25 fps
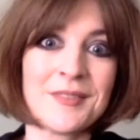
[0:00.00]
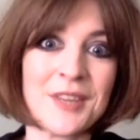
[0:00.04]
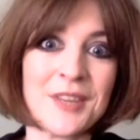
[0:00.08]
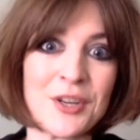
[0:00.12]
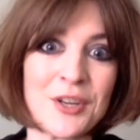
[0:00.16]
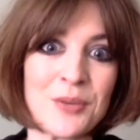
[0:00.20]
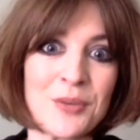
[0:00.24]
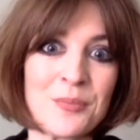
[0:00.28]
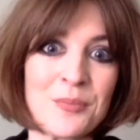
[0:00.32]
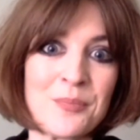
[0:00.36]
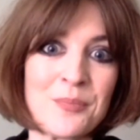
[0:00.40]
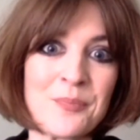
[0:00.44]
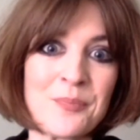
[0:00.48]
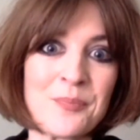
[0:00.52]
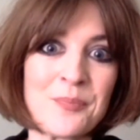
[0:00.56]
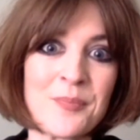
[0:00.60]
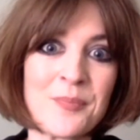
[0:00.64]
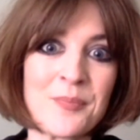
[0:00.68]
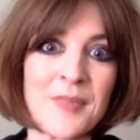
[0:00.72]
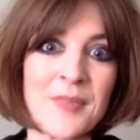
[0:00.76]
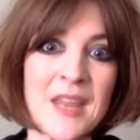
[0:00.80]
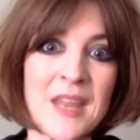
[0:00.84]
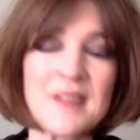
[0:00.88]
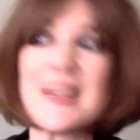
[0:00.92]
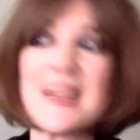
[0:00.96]
You know,
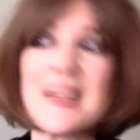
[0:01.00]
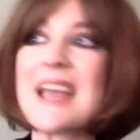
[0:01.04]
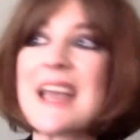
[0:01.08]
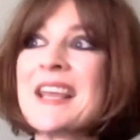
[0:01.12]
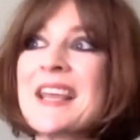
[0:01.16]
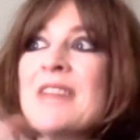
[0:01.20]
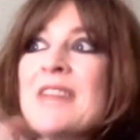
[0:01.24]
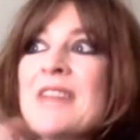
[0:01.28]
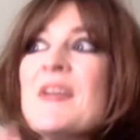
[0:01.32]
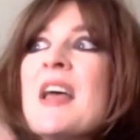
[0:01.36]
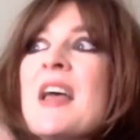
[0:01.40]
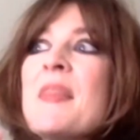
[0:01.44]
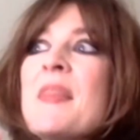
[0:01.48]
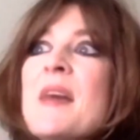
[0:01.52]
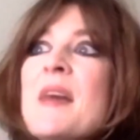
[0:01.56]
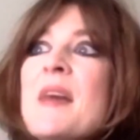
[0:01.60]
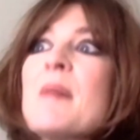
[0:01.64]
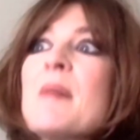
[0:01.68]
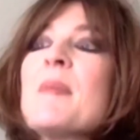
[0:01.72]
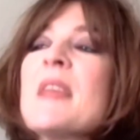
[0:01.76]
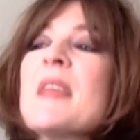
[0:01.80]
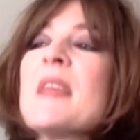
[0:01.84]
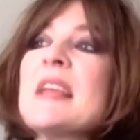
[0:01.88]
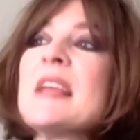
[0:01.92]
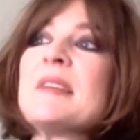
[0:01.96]
it's like I
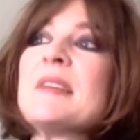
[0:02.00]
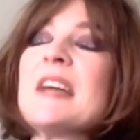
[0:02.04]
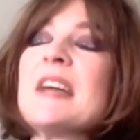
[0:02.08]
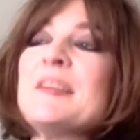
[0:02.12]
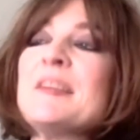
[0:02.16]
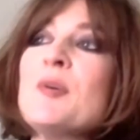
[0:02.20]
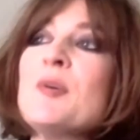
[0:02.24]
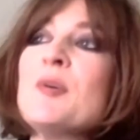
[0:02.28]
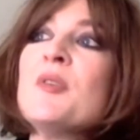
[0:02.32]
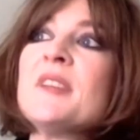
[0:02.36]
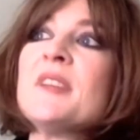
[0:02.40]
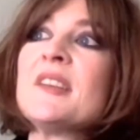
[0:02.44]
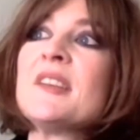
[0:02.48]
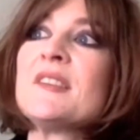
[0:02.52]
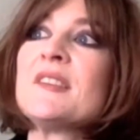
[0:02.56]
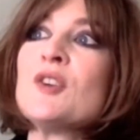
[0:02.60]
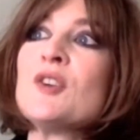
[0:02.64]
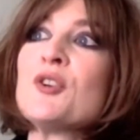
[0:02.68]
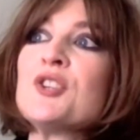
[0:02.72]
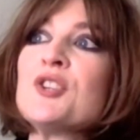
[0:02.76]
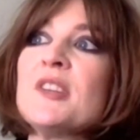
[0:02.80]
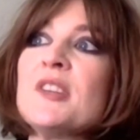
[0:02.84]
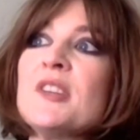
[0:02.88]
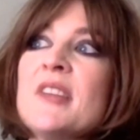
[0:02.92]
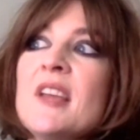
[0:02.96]
suppose it's
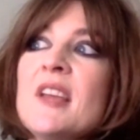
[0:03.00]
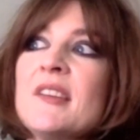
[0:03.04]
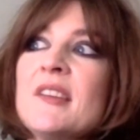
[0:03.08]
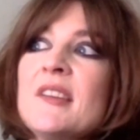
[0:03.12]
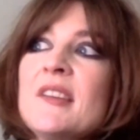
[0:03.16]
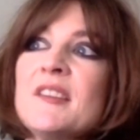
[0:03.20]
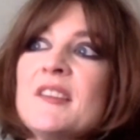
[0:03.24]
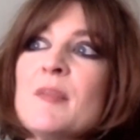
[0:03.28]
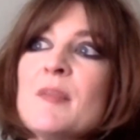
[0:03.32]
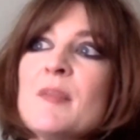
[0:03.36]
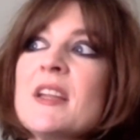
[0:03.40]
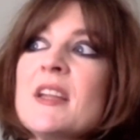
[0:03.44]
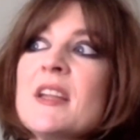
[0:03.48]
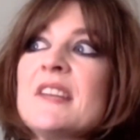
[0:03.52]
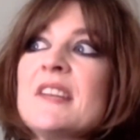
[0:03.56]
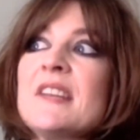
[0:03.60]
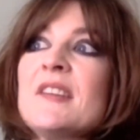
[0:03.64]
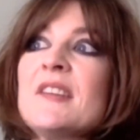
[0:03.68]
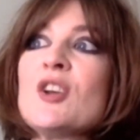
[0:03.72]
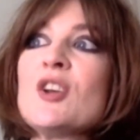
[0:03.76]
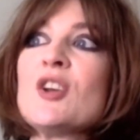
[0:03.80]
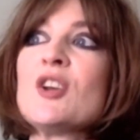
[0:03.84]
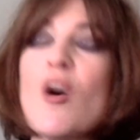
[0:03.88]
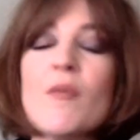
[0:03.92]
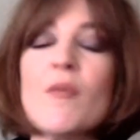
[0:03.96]
not just the accessibility;
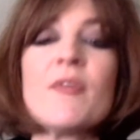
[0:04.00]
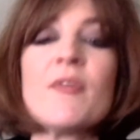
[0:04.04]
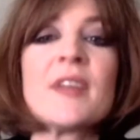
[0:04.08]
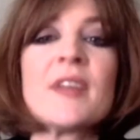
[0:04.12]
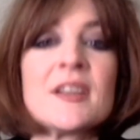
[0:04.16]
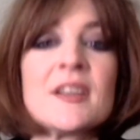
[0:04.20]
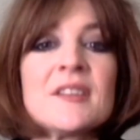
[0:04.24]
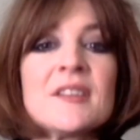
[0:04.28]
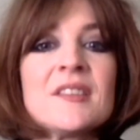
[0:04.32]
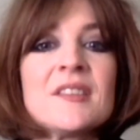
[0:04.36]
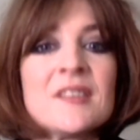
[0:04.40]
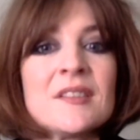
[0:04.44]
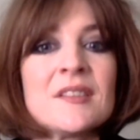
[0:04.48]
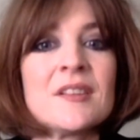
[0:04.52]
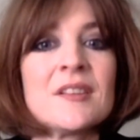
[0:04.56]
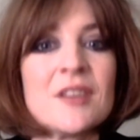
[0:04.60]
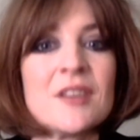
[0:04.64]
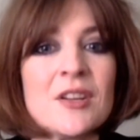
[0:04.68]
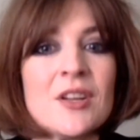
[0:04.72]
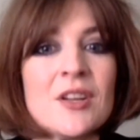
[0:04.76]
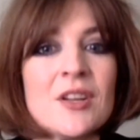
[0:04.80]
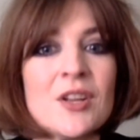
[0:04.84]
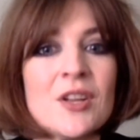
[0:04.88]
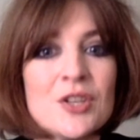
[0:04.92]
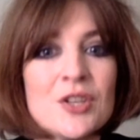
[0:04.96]
it's the confidence
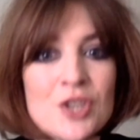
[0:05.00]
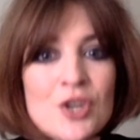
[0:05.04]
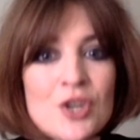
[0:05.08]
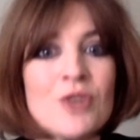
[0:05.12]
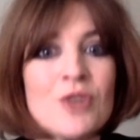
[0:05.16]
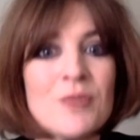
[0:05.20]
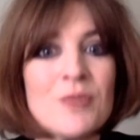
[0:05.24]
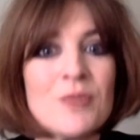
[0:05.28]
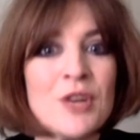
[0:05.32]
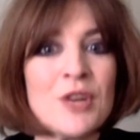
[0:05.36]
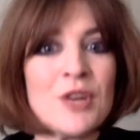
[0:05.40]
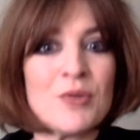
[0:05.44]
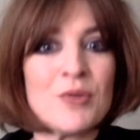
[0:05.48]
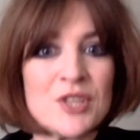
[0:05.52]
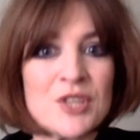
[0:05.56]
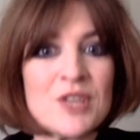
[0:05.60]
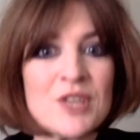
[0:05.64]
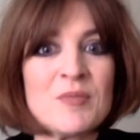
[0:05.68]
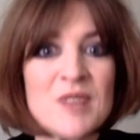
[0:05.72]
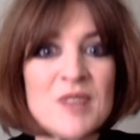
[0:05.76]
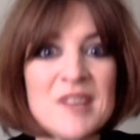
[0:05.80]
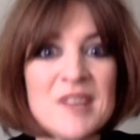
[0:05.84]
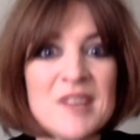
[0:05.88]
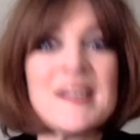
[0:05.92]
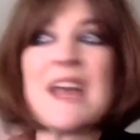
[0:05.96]

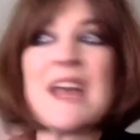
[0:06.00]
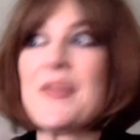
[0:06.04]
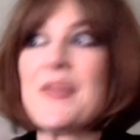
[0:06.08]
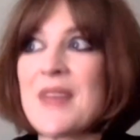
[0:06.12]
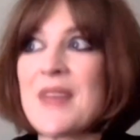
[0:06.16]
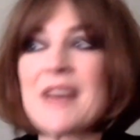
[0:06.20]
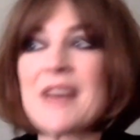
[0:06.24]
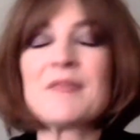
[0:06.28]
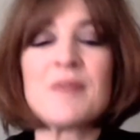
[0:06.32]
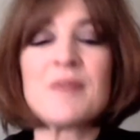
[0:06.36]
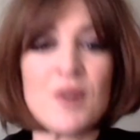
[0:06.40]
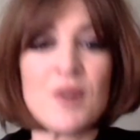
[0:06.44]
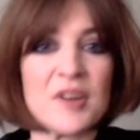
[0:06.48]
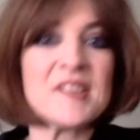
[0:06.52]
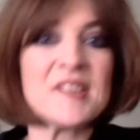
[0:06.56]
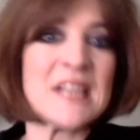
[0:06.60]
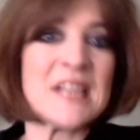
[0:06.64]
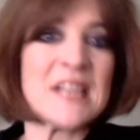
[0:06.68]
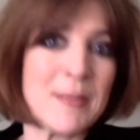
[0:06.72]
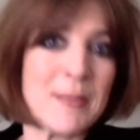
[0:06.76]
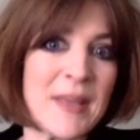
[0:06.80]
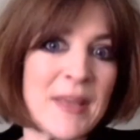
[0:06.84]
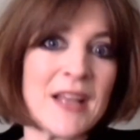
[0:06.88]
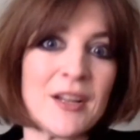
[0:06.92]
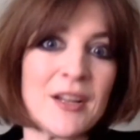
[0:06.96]
to send that first
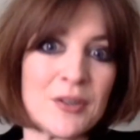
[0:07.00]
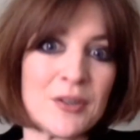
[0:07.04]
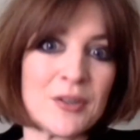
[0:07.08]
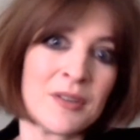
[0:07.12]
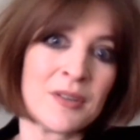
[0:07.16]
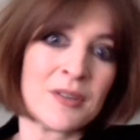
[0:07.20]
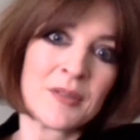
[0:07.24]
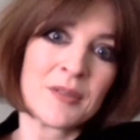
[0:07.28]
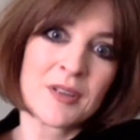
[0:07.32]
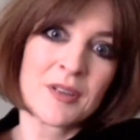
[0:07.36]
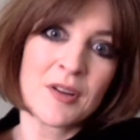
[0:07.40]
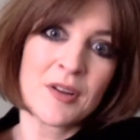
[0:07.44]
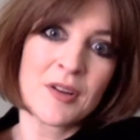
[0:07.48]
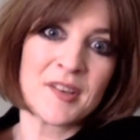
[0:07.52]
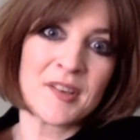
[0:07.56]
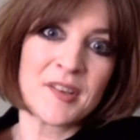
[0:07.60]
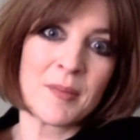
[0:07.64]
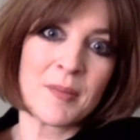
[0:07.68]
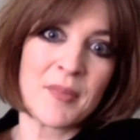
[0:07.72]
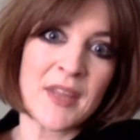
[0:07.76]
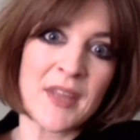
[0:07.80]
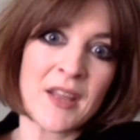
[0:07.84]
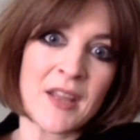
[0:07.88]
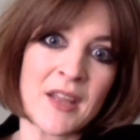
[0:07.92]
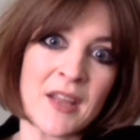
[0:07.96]
email or
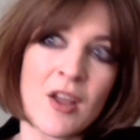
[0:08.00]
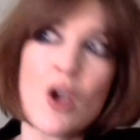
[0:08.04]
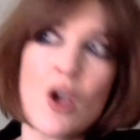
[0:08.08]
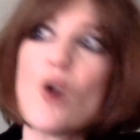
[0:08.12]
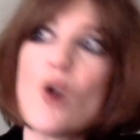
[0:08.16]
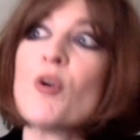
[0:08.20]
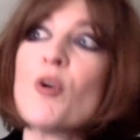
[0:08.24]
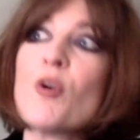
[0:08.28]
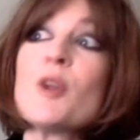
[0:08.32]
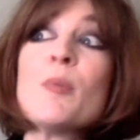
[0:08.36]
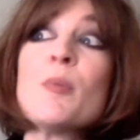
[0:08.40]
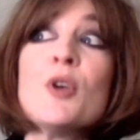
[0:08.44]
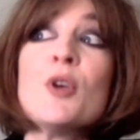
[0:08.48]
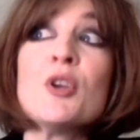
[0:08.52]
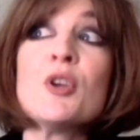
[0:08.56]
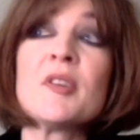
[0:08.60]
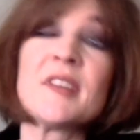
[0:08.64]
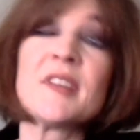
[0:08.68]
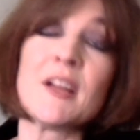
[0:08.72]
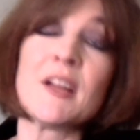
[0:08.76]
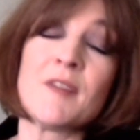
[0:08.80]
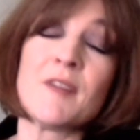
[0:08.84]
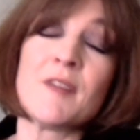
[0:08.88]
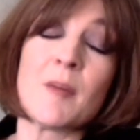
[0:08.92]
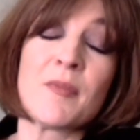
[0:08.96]
something, or to put
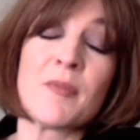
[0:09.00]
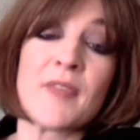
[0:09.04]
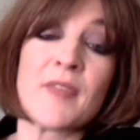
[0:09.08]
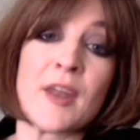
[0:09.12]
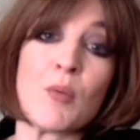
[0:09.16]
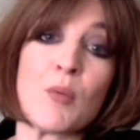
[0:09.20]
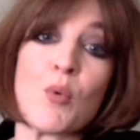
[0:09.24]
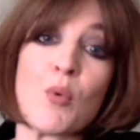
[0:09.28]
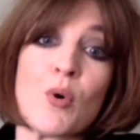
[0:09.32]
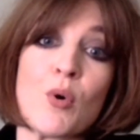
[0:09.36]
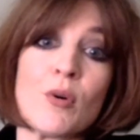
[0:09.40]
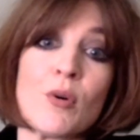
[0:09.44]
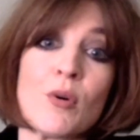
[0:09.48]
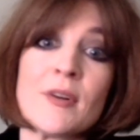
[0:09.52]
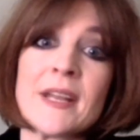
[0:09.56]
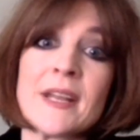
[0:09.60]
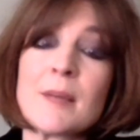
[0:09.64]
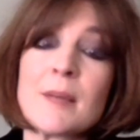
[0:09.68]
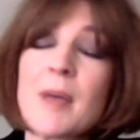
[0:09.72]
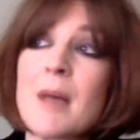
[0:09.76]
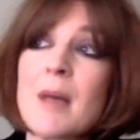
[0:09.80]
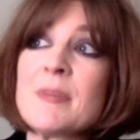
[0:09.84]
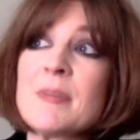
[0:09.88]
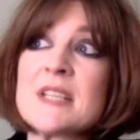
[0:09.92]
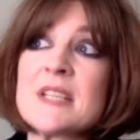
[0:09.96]
yourself up for that award,
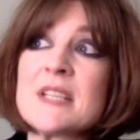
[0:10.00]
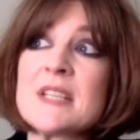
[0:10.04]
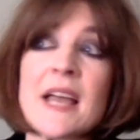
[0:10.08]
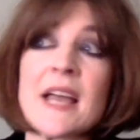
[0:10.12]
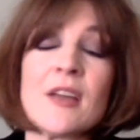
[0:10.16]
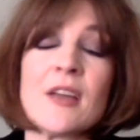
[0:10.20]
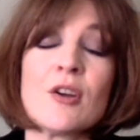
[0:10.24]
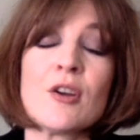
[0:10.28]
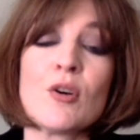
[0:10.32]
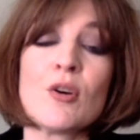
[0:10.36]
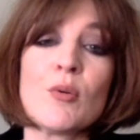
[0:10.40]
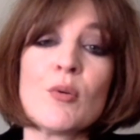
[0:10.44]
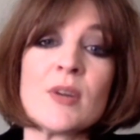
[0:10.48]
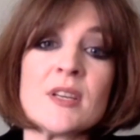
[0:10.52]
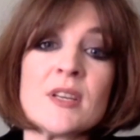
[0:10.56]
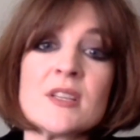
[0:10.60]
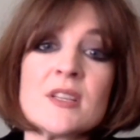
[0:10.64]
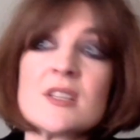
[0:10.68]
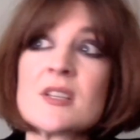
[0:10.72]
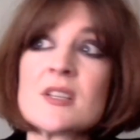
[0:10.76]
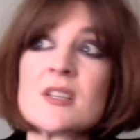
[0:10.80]
like Papatango